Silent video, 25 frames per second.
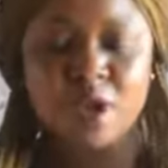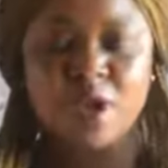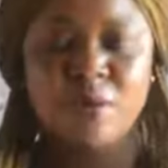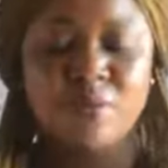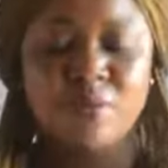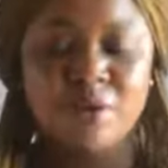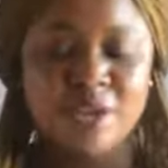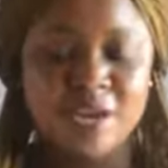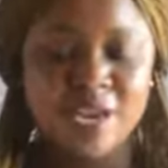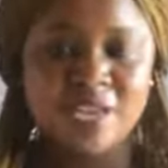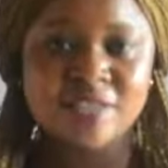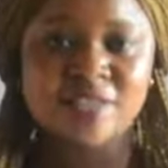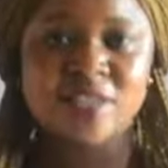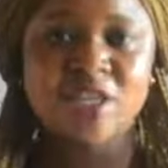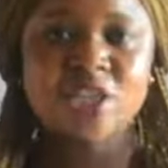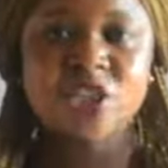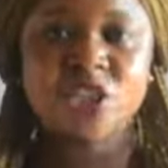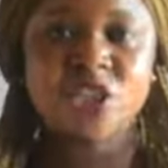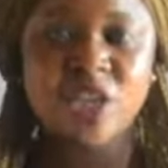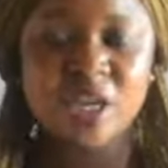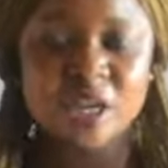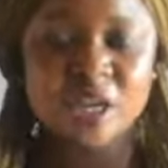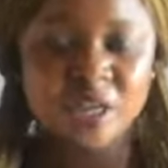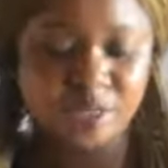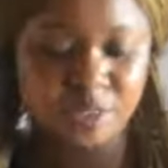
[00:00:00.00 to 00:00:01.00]

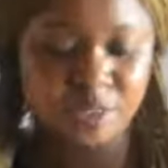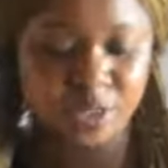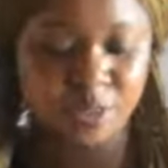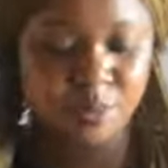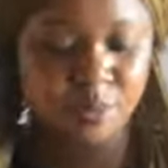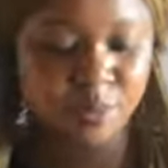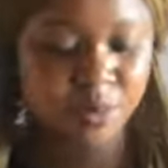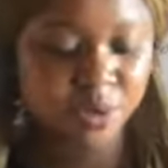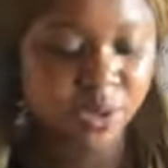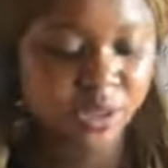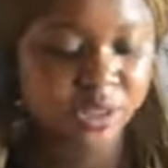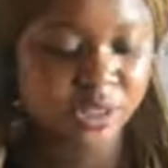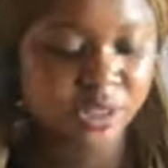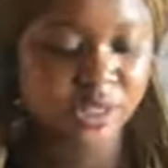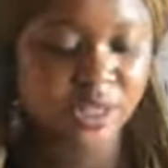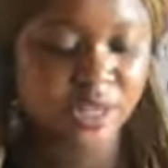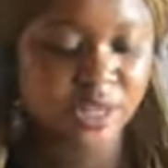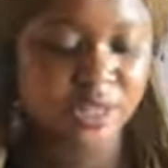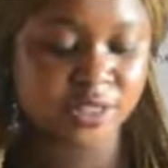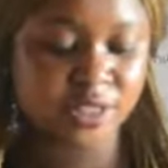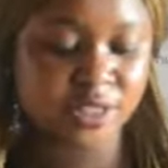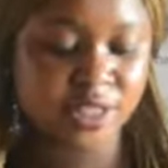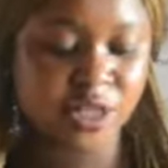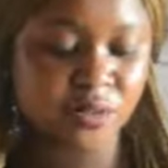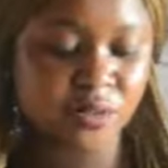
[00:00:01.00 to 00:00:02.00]
Immunization is a
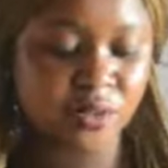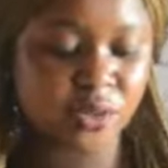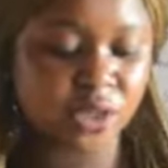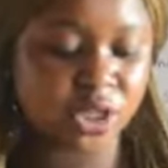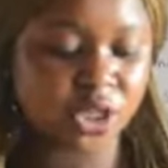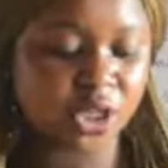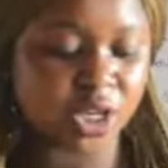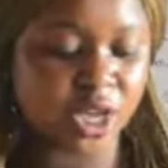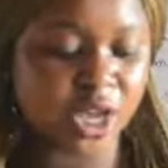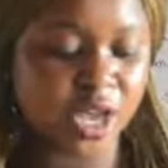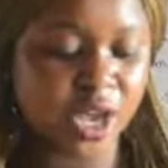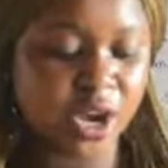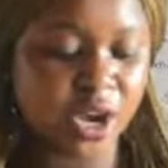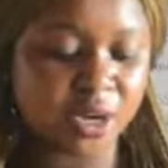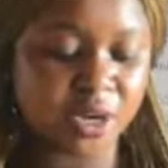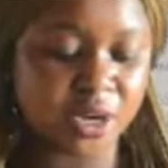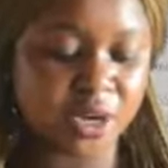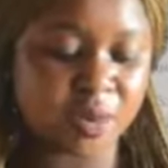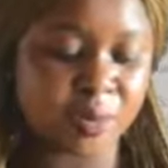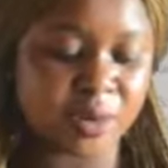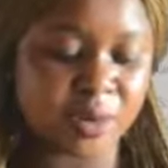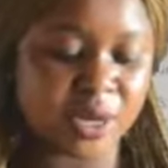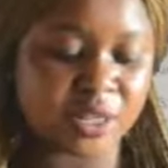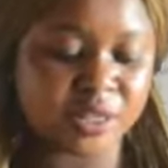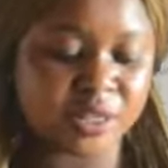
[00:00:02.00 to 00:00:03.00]
process in which a
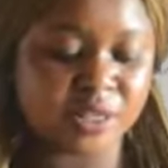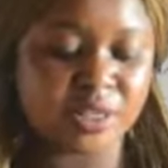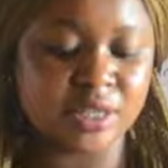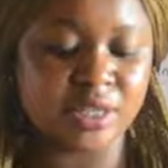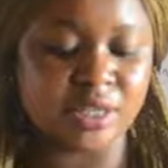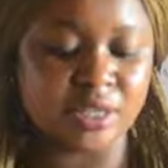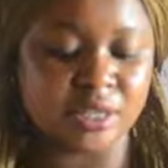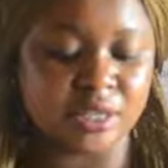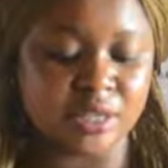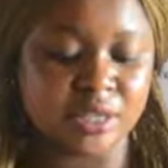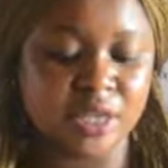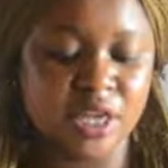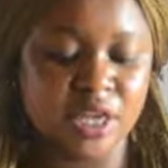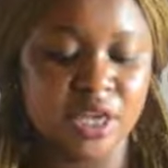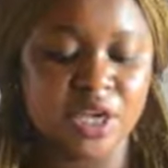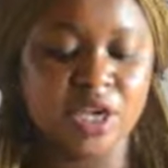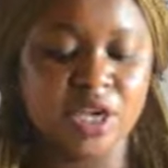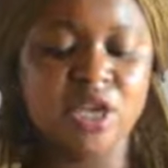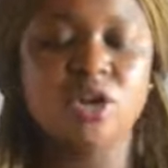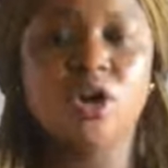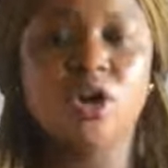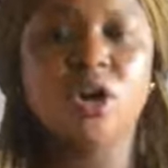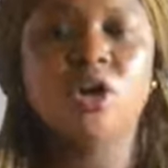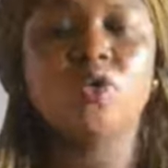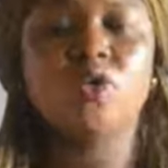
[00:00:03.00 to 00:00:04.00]
healthy person is
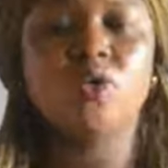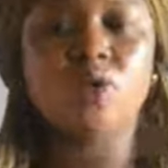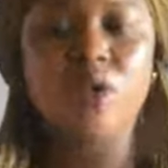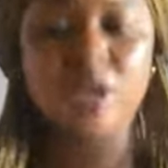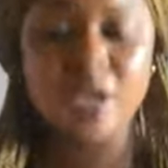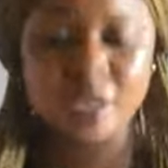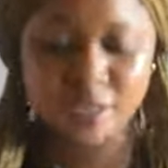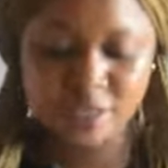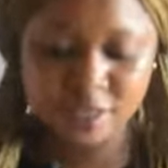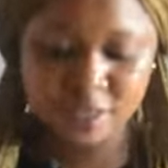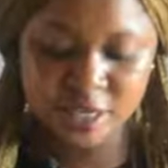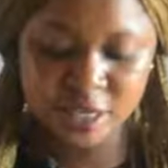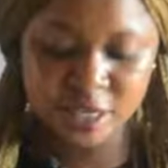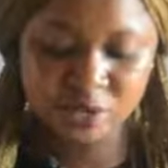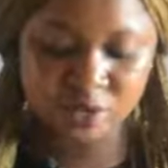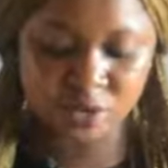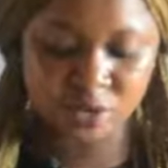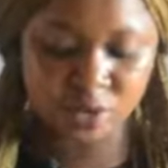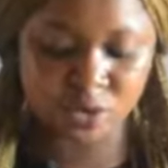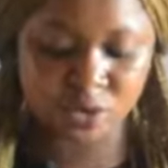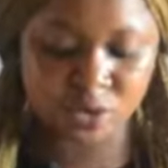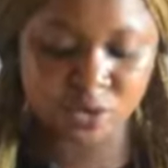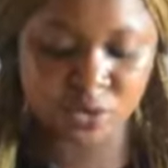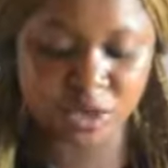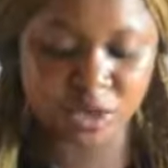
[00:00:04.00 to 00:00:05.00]
inoculated
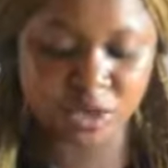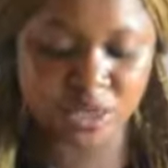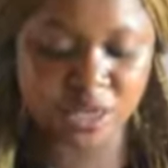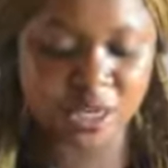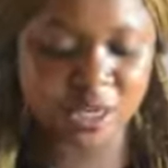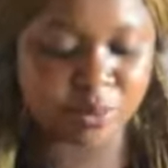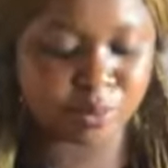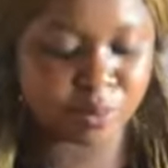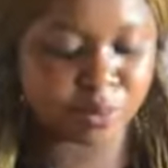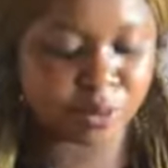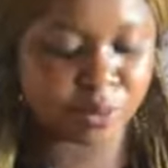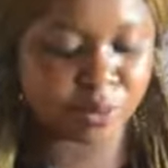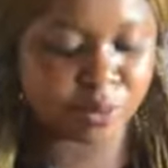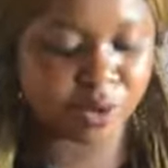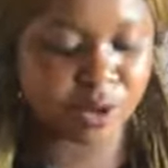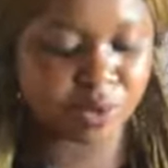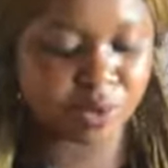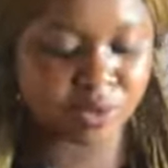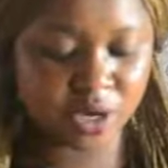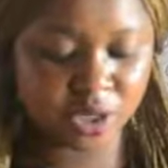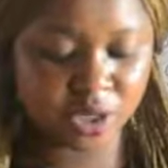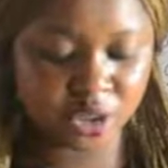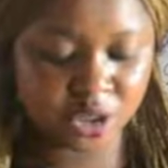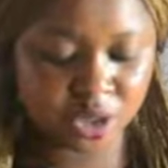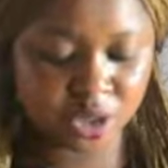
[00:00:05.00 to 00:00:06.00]
with what? A
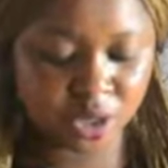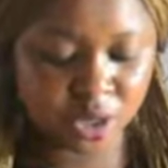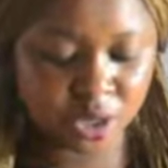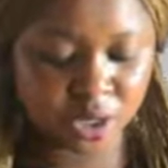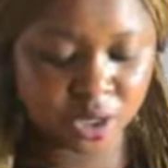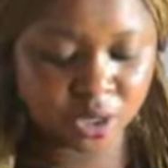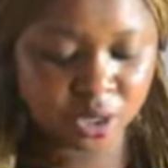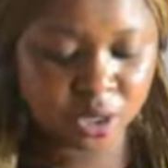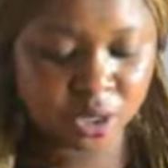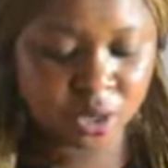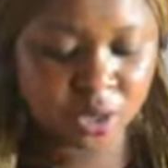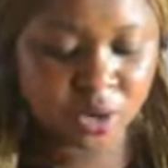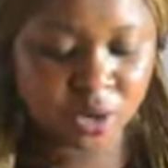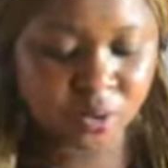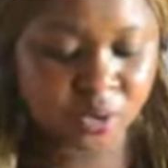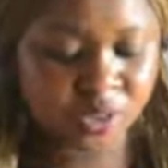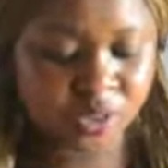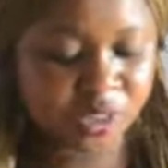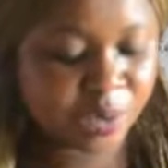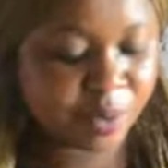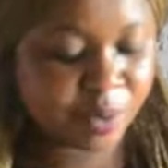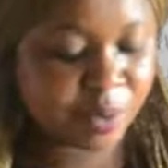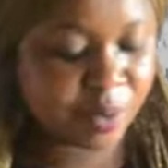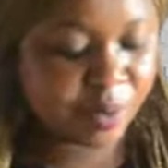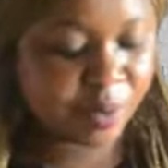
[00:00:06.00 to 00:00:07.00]
preparation
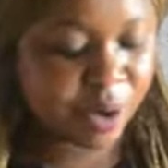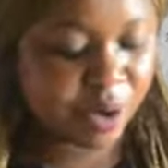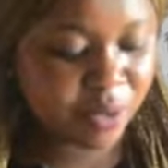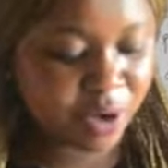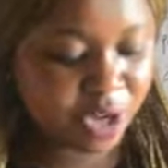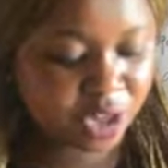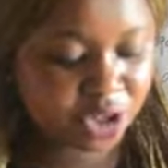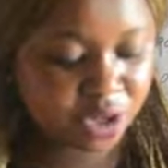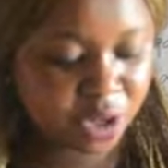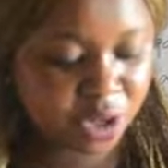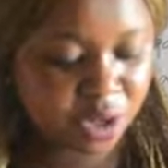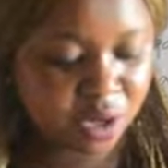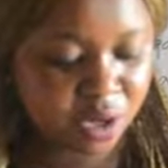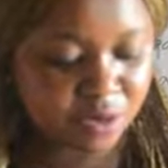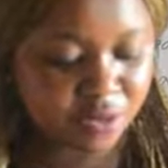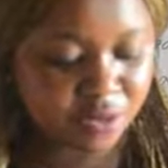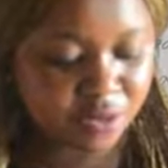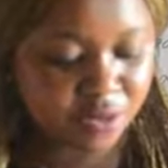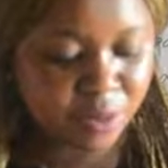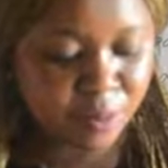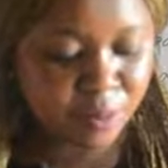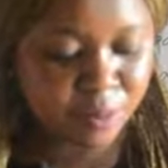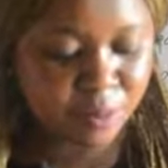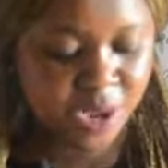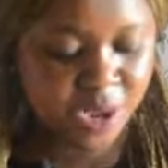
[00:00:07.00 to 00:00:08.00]
of
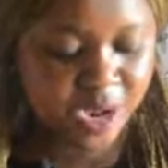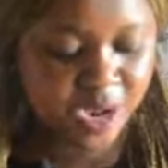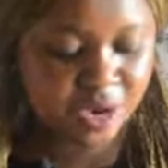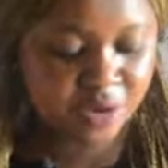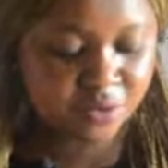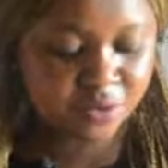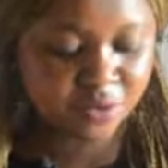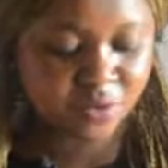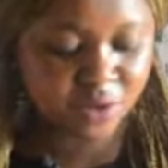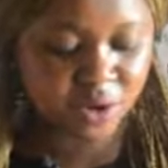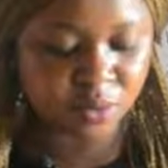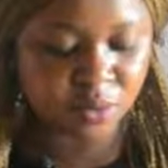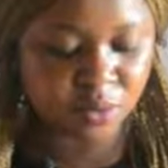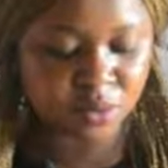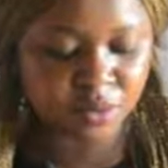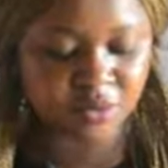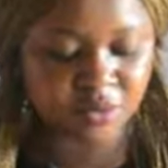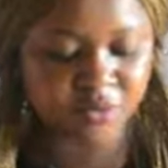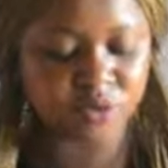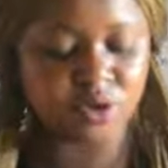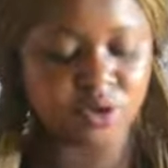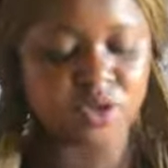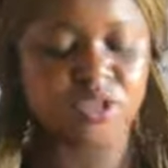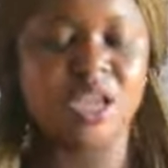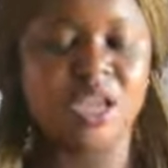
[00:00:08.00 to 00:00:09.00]
a mild form of
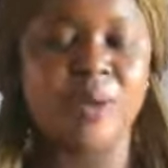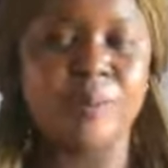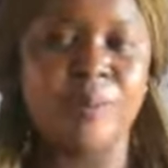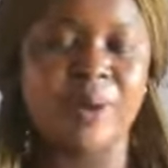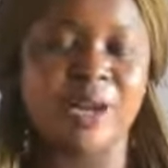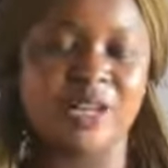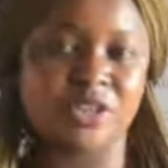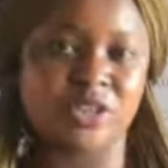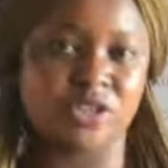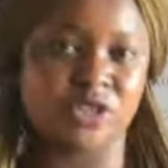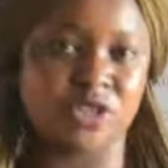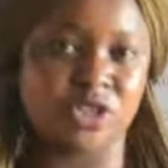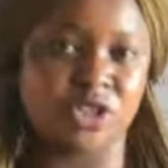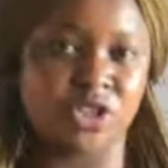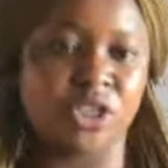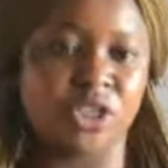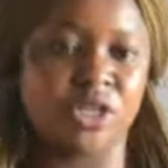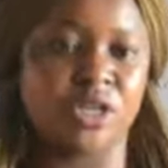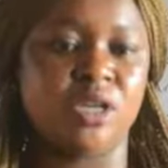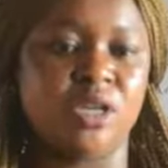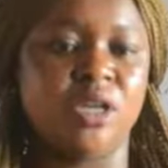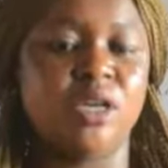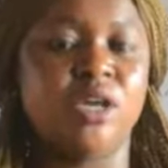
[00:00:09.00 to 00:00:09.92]
what? A pathogen.